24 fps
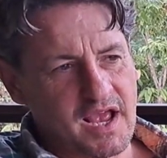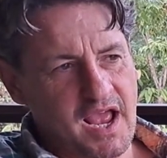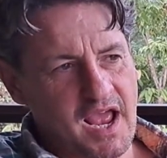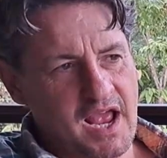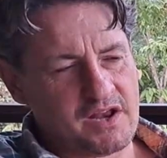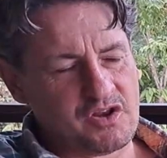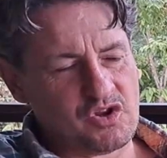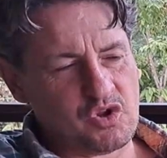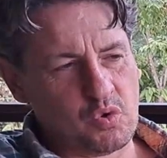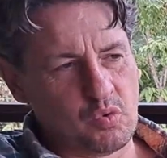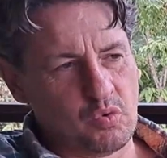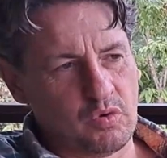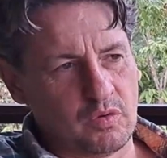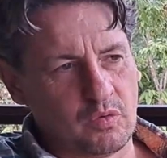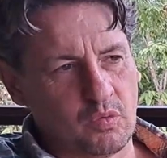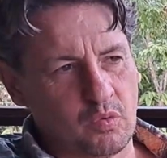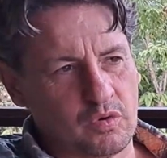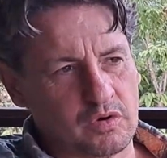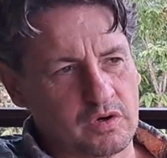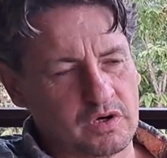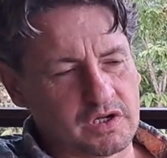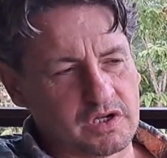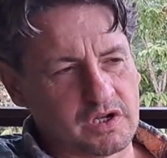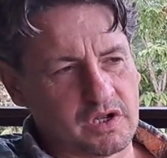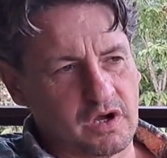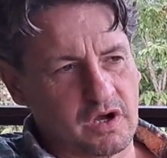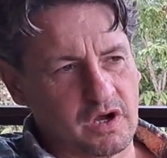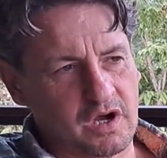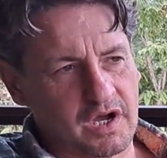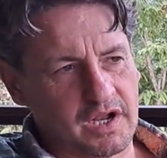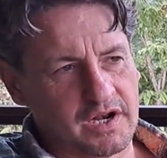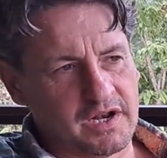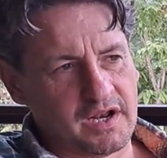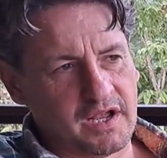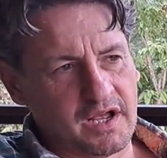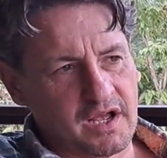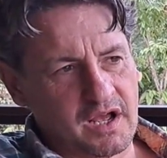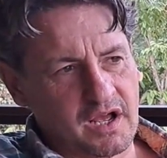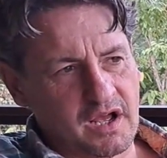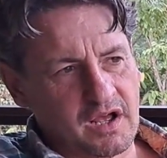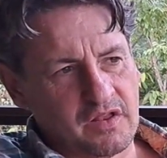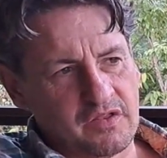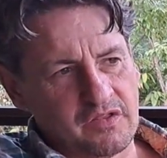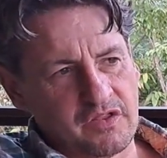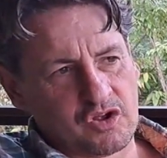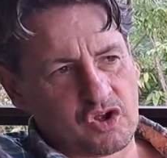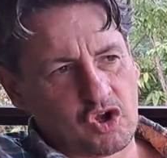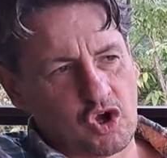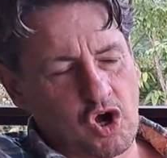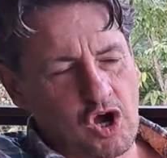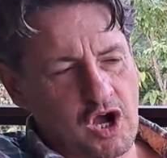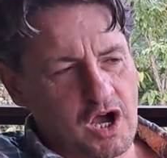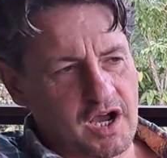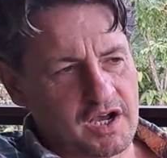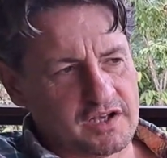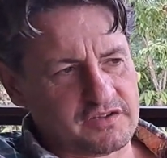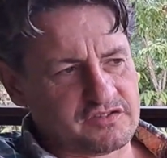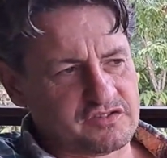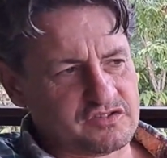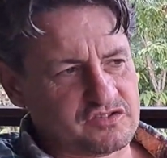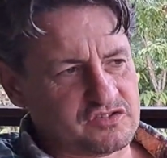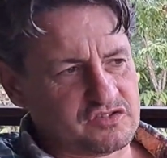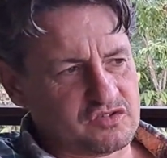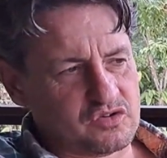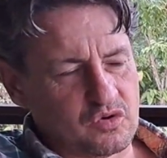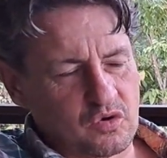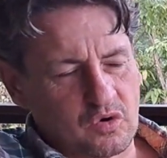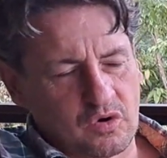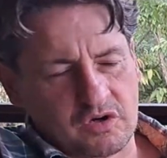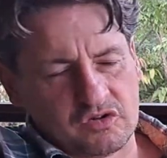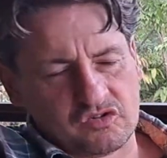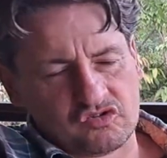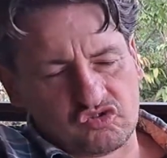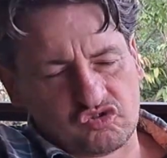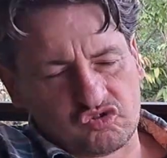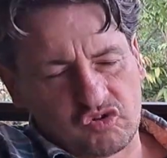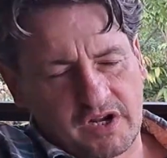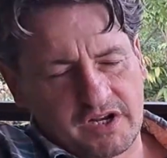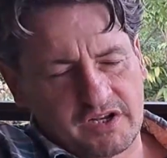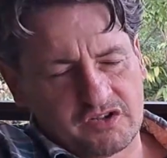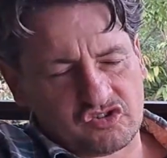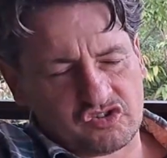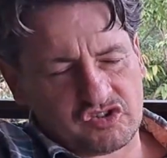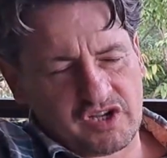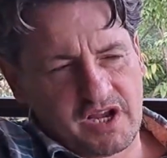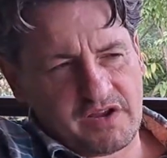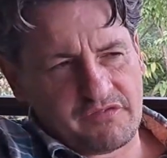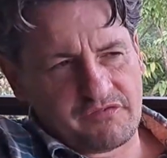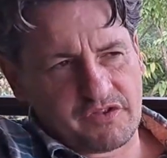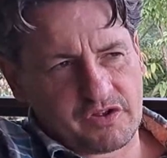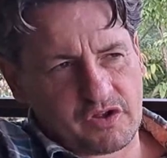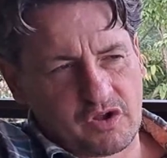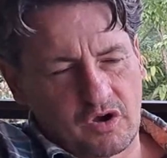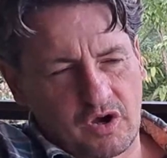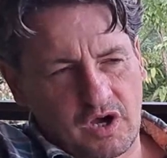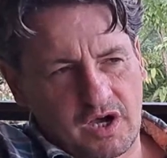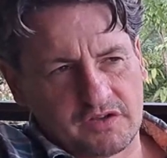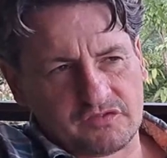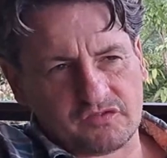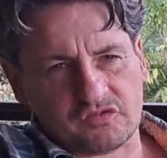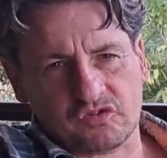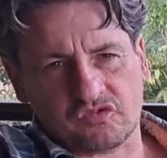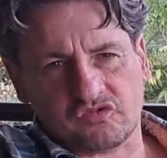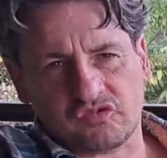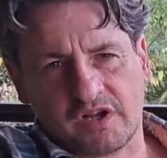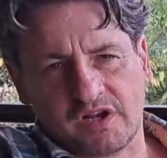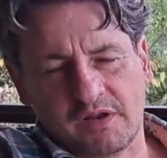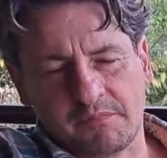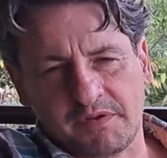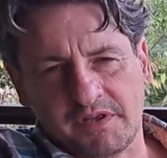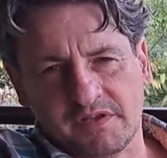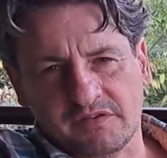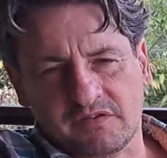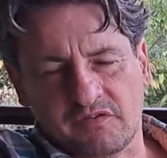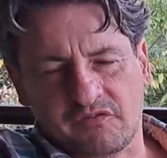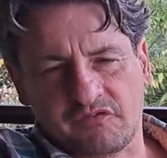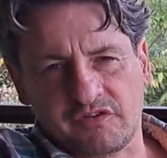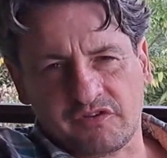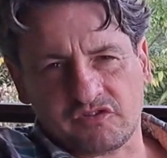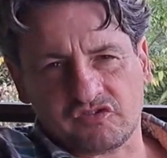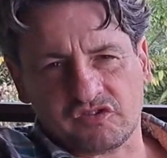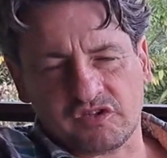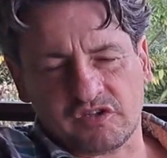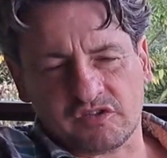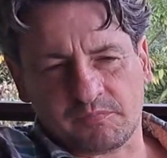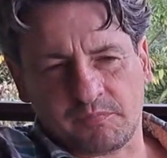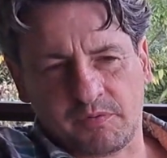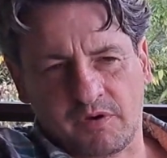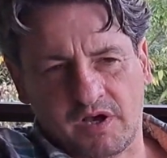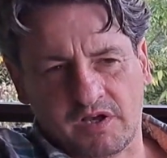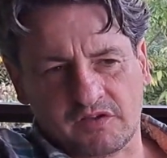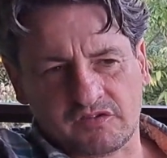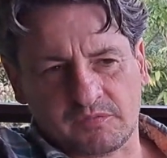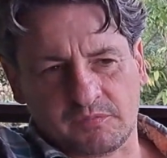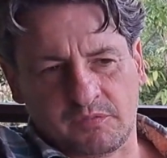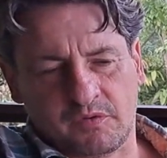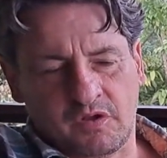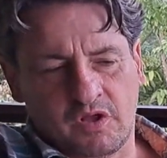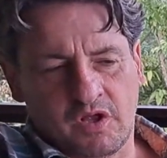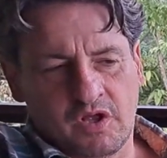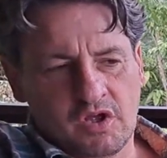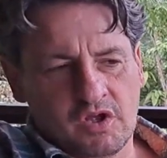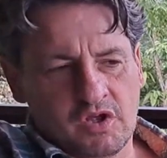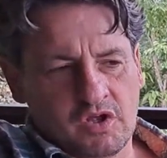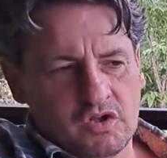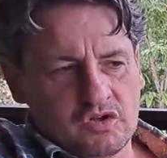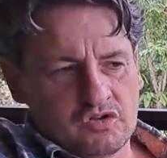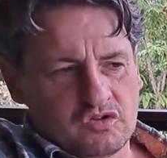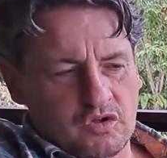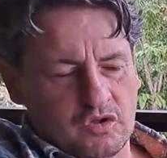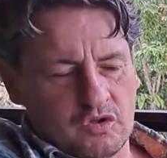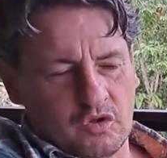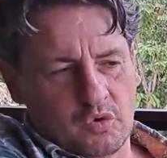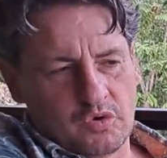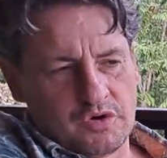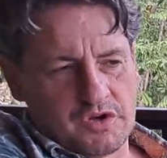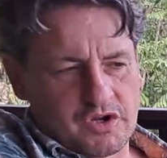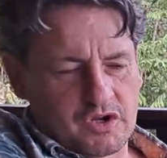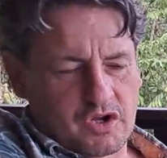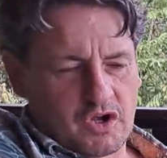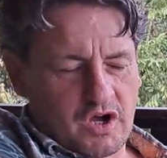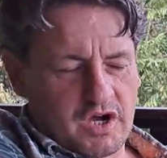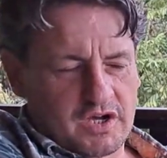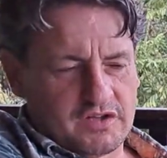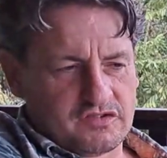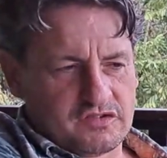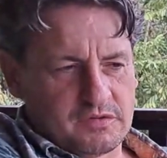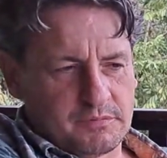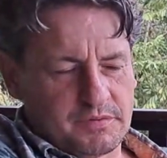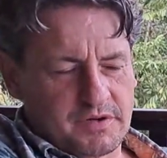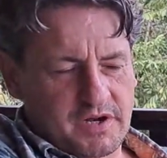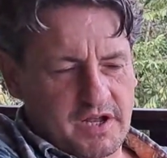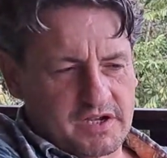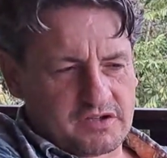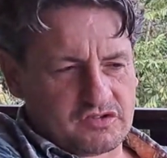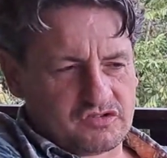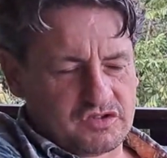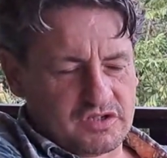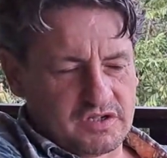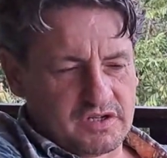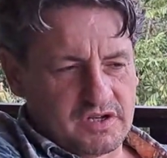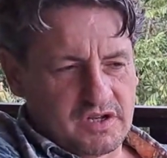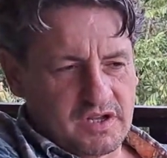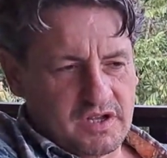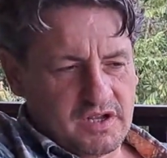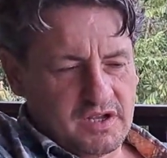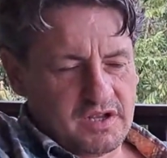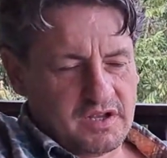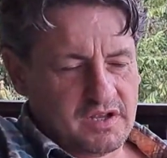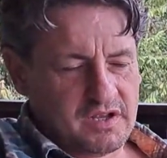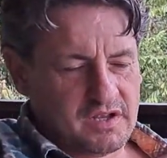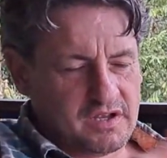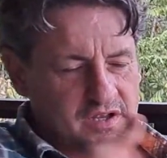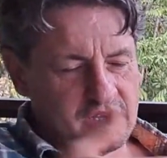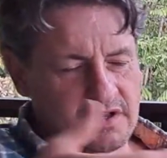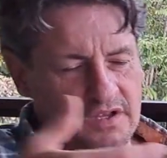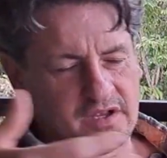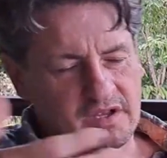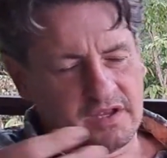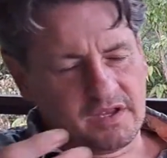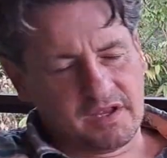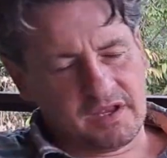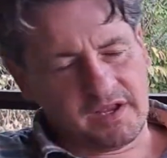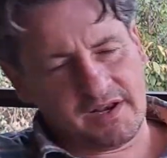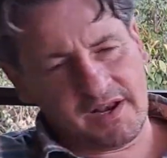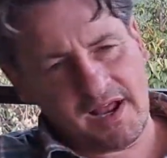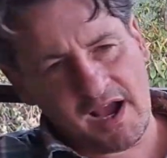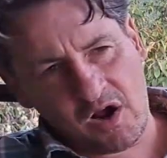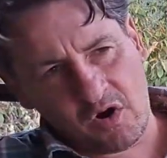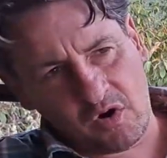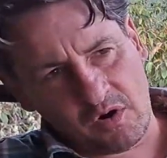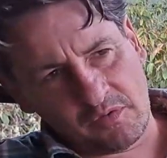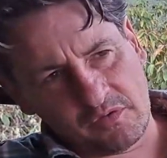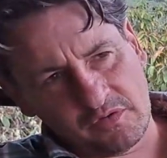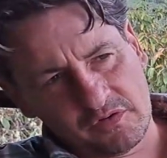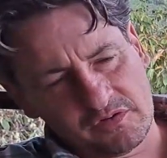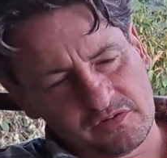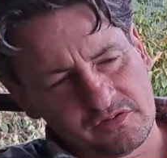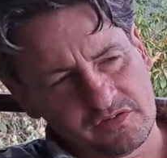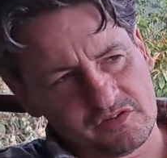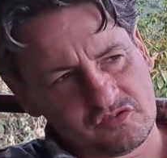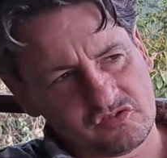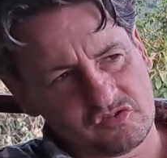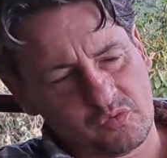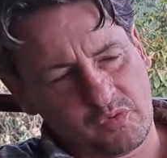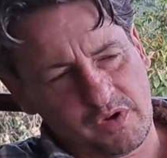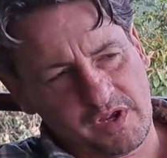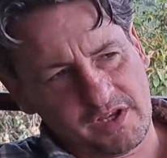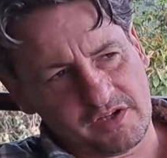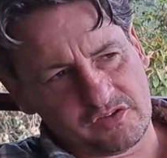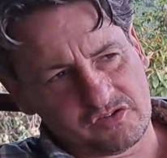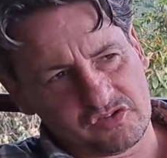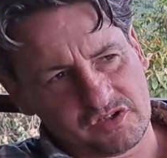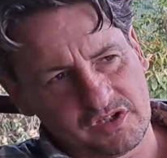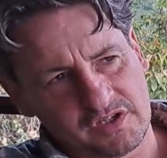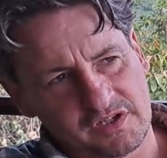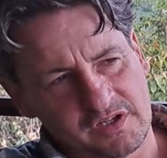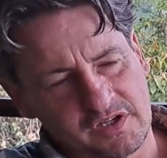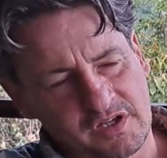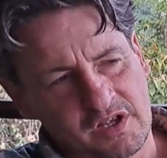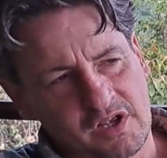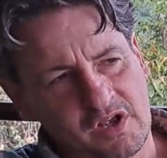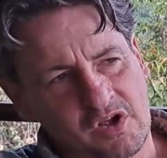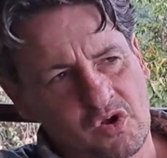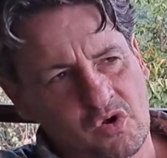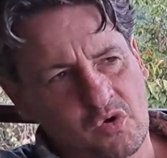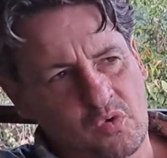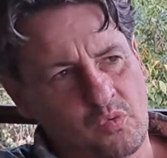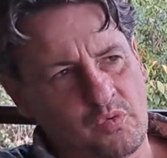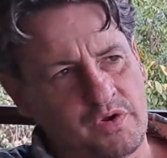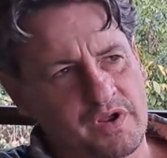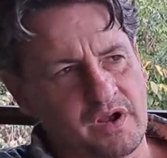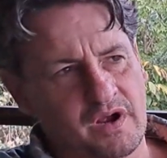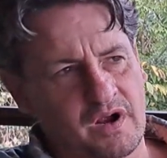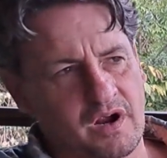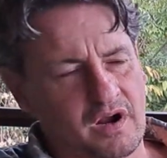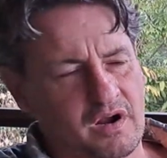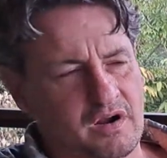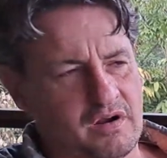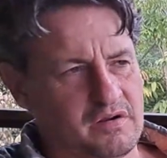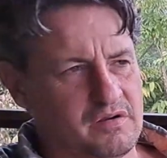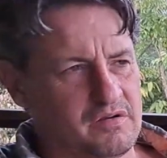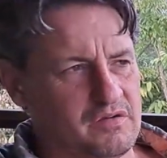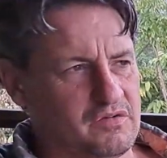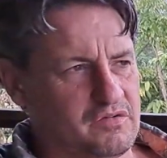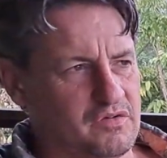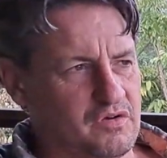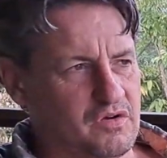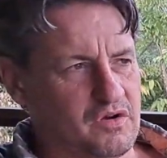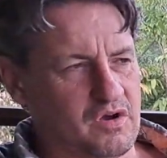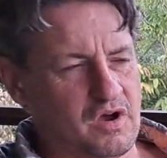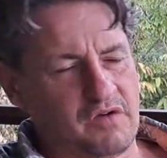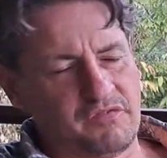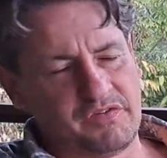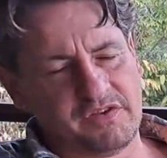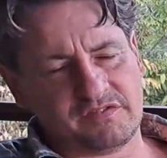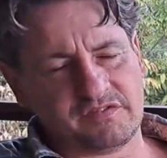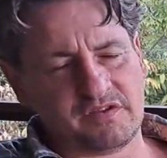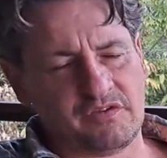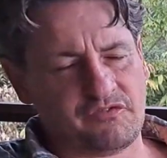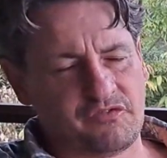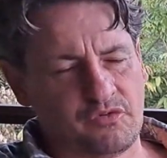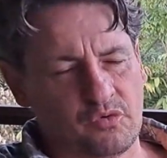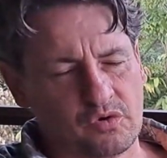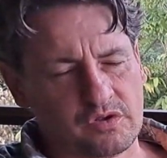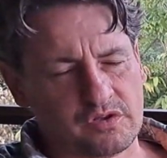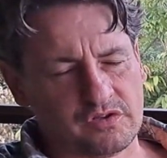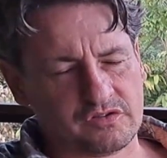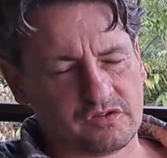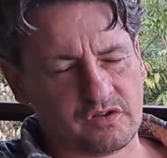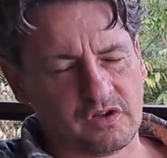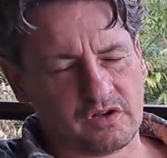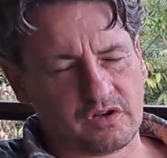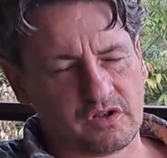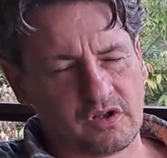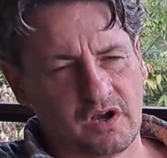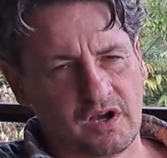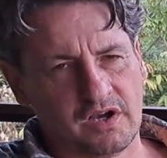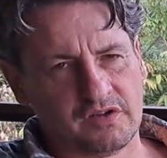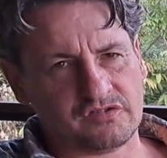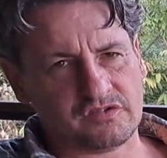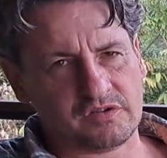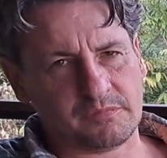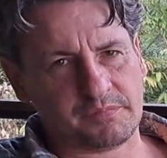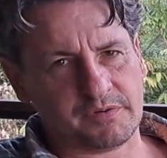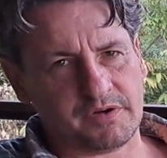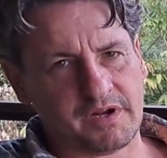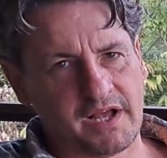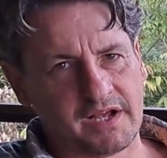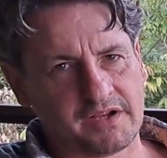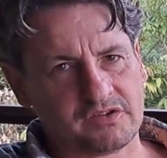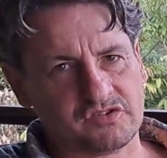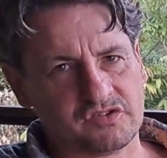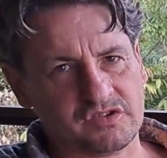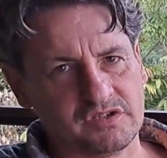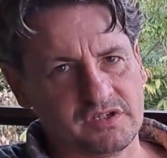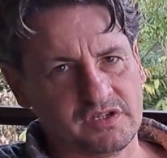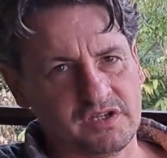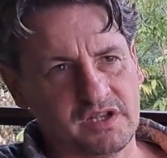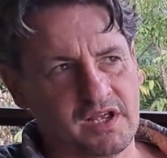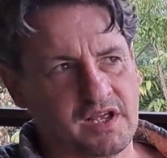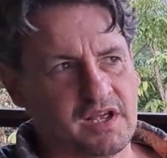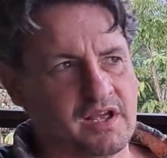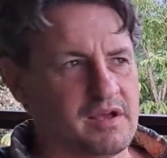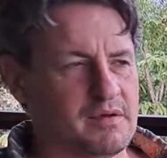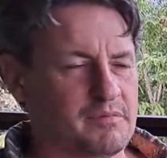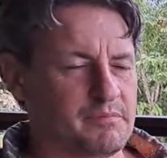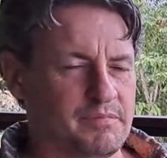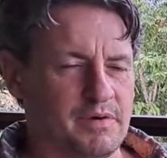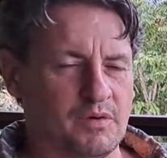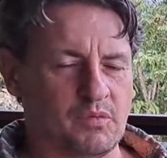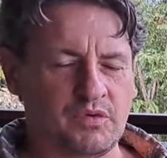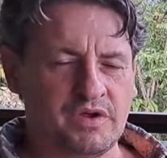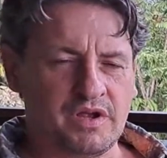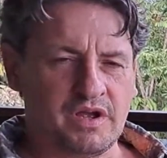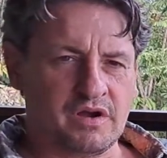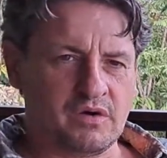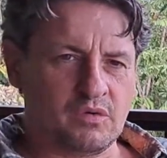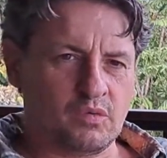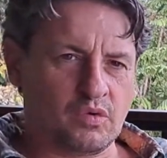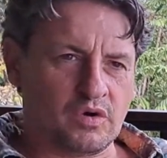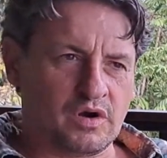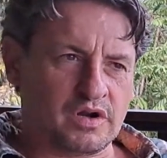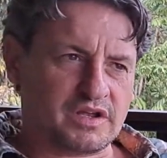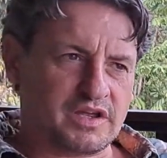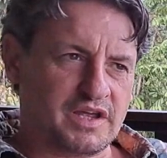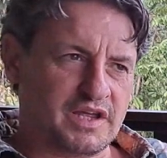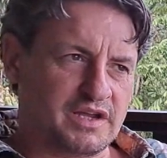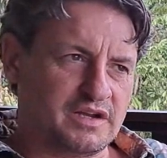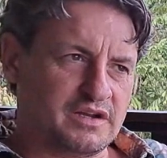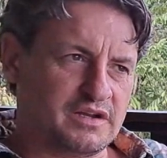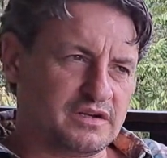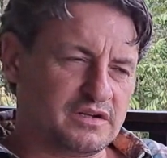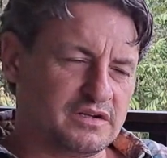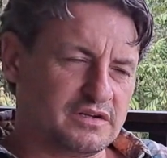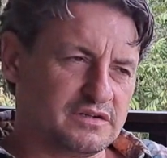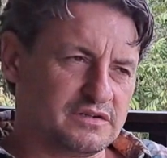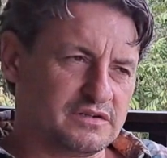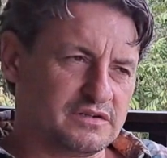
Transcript: and you will work on the costs or try to shave the costs or try to be as efficient as possible to lower your cost of production. In our situation, we are obviously focused on cost of production, but we are working